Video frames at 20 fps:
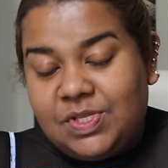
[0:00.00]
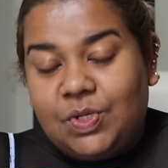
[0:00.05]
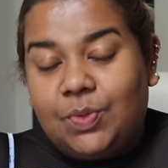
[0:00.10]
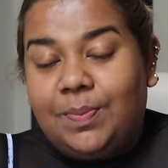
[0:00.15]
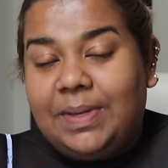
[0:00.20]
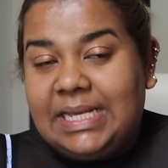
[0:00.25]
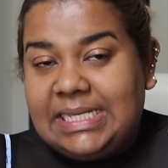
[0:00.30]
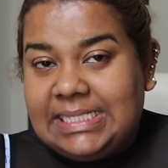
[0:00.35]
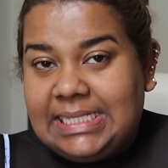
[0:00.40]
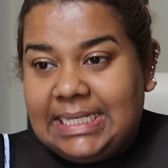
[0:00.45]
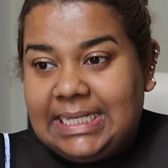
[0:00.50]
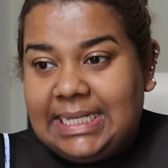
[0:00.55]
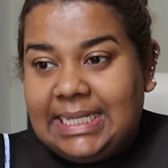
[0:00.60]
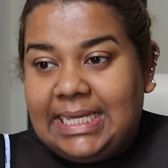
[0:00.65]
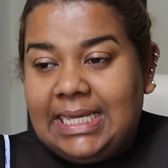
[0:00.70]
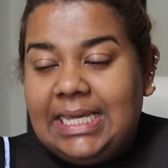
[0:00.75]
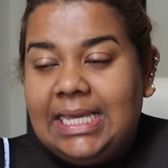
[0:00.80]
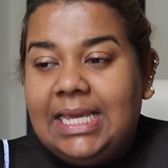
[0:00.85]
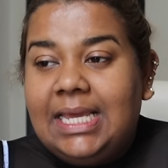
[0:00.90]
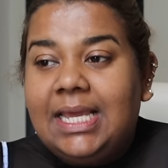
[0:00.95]
so
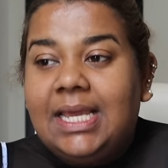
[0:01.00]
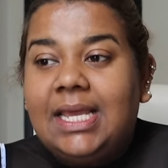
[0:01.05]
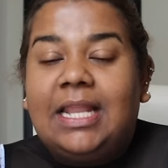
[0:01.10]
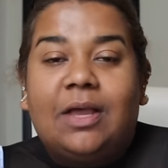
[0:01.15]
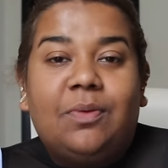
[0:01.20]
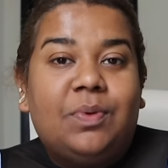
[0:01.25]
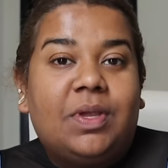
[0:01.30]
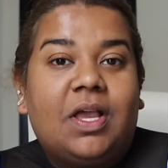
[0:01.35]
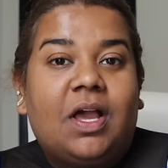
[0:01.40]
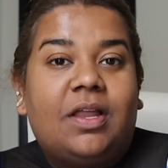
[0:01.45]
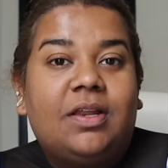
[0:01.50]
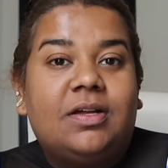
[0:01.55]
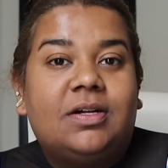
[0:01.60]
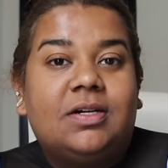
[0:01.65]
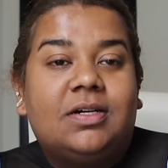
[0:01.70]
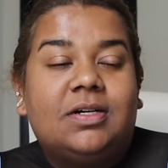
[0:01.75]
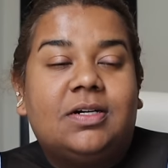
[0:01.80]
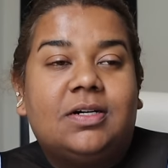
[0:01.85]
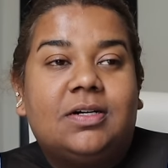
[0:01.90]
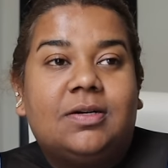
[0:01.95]
basically now we
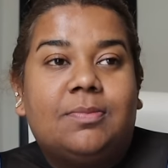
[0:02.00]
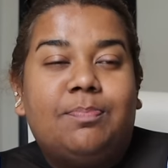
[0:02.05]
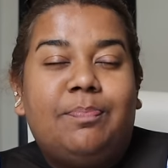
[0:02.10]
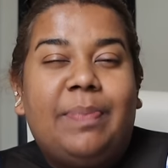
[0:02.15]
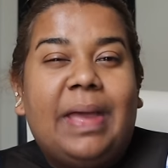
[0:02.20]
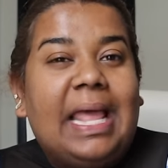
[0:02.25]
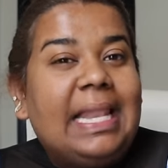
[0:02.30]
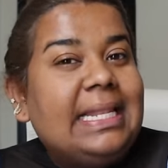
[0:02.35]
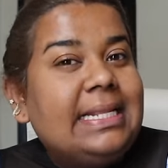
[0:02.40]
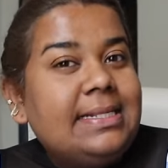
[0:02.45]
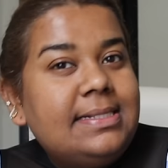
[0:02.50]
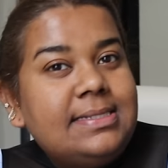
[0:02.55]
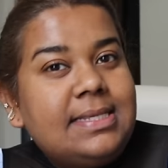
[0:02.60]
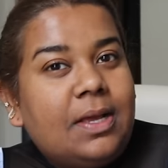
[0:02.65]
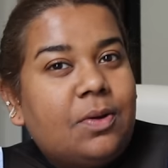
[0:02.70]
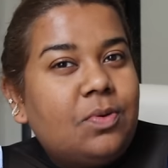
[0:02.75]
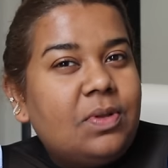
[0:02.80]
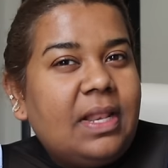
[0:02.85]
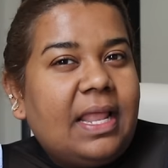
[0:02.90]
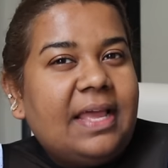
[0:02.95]
gotta balance
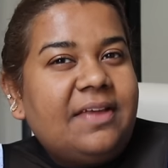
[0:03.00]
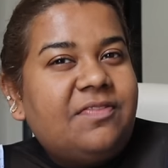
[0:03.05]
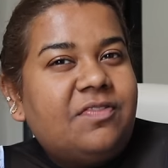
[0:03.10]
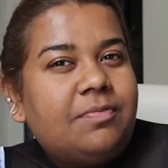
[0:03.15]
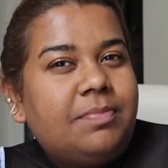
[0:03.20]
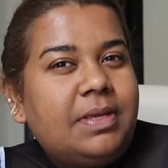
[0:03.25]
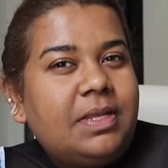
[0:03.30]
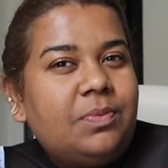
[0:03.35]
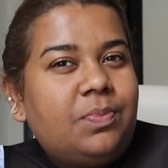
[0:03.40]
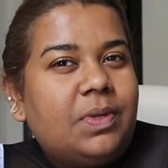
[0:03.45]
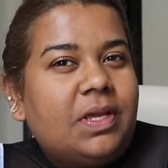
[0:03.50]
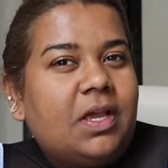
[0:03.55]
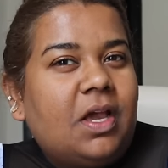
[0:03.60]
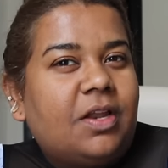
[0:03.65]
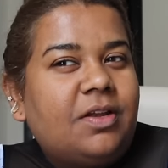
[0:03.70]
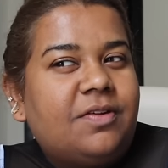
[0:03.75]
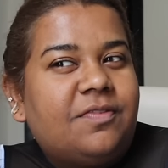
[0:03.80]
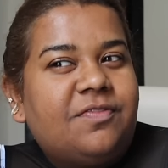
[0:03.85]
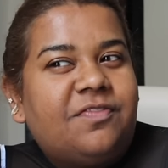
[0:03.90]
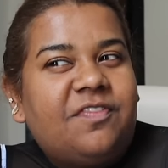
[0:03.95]
our life a bit. We
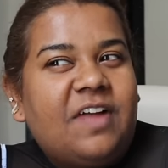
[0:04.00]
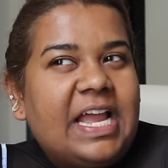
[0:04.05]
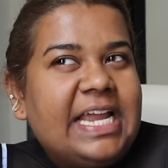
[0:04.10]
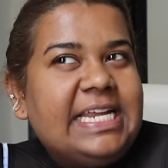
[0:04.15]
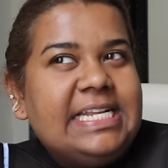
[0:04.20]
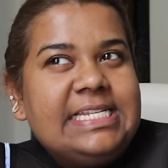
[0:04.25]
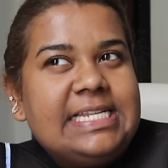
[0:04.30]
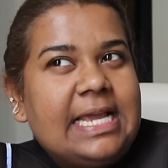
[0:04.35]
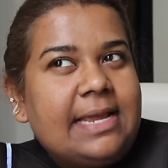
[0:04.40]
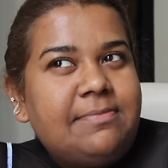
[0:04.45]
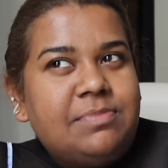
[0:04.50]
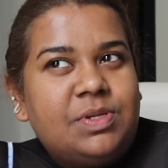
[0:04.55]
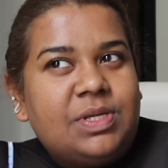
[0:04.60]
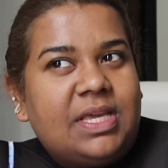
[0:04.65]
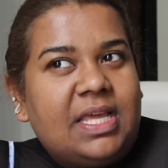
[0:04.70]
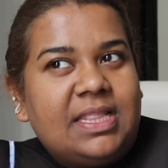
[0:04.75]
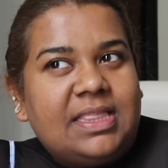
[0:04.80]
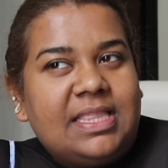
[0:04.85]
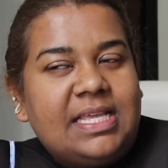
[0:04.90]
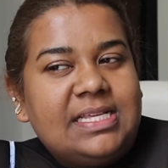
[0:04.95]
gotta find time to
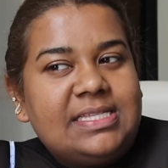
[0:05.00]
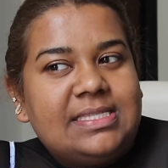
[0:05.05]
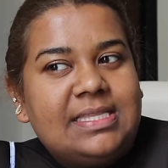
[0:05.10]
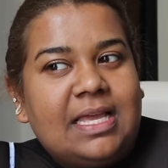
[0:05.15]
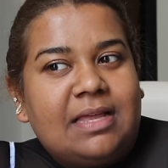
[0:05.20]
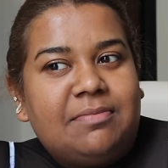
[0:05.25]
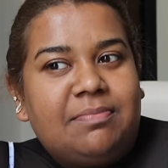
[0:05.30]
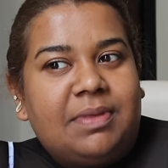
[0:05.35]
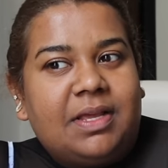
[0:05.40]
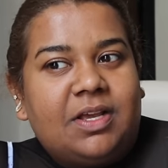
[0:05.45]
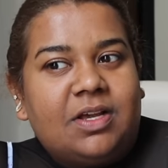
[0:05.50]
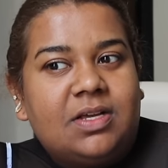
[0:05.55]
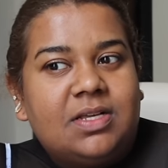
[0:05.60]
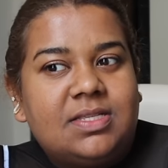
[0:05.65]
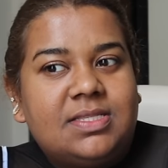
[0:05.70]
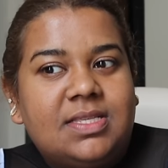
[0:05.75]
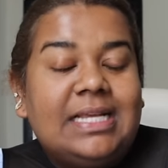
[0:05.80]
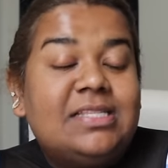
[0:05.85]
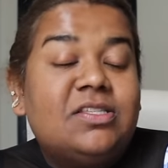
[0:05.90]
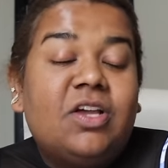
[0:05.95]
get things done
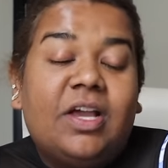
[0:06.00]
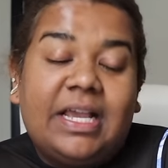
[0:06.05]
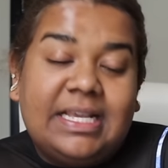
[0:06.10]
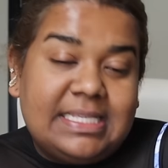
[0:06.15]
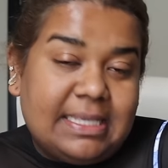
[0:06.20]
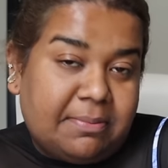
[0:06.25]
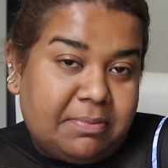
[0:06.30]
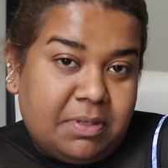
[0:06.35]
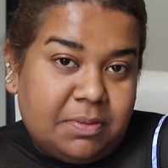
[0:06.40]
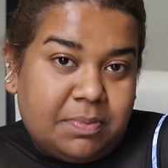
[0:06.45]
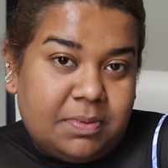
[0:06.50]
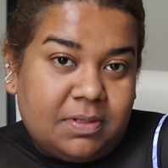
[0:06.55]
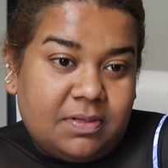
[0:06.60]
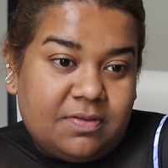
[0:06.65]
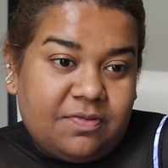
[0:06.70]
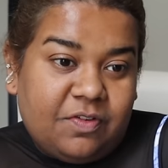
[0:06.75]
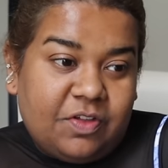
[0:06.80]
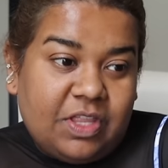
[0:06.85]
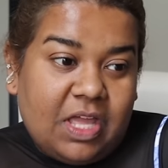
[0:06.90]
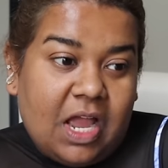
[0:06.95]
because it's not acceptable
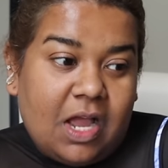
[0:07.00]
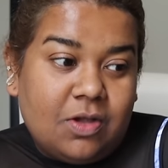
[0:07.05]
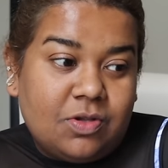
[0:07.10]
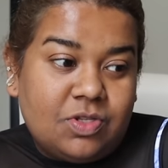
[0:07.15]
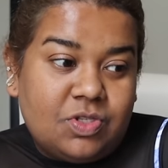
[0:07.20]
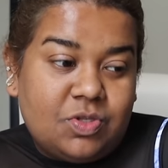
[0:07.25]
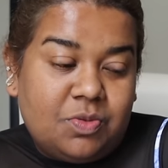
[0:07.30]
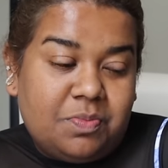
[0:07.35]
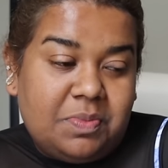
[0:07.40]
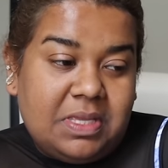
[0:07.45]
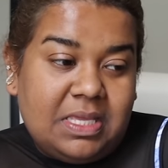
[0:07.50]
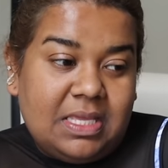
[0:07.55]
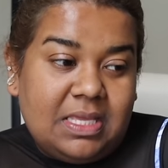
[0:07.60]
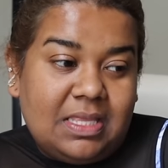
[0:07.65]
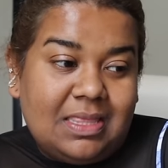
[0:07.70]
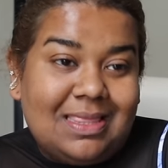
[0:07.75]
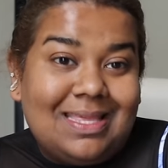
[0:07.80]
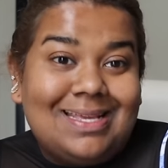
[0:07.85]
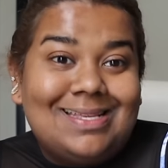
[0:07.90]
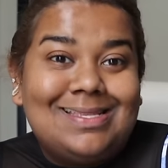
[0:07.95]
for the house to be
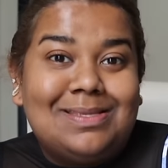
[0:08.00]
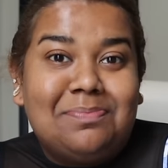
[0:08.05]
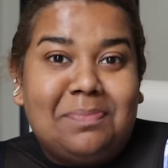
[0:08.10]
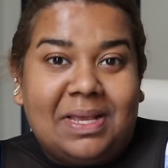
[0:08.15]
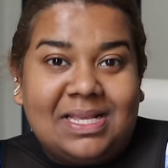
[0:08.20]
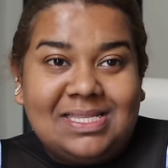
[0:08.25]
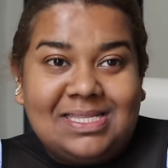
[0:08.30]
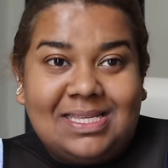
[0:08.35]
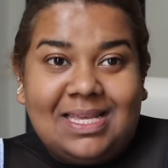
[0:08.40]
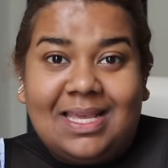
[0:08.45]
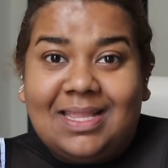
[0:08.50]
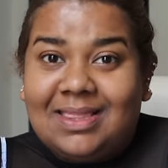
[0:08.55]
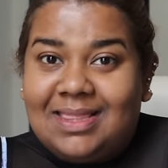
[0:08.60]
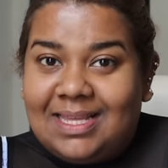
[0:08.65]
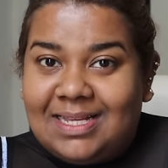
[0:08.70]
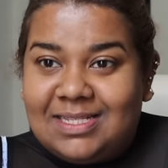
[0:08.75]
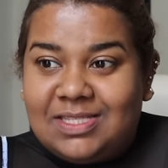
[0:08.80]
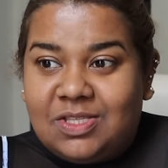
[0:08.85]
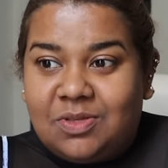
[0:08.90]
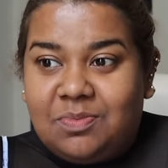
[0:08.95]
this messy and
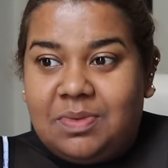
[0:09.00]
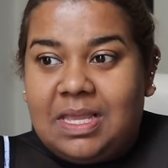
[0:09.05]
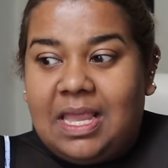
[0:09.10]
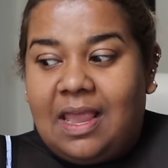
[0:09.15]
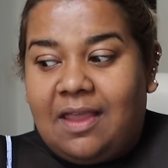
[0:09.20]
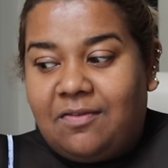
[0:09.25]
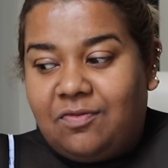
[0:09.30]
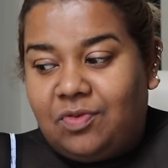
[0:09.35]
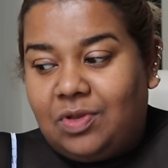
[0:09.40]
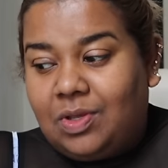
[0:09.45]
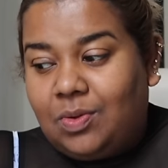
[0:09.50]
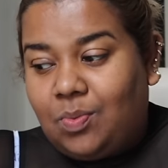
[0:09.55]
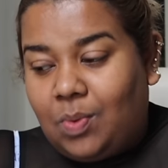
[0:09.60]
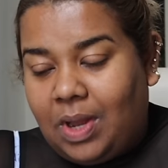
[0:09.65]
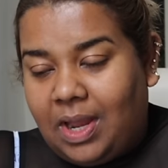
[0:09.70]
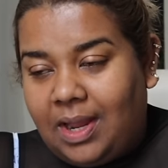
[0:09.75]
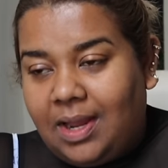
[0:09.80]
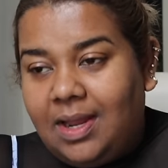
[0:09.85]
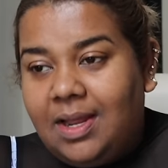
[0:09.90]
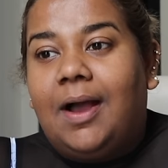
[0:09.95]
things to be everywhere.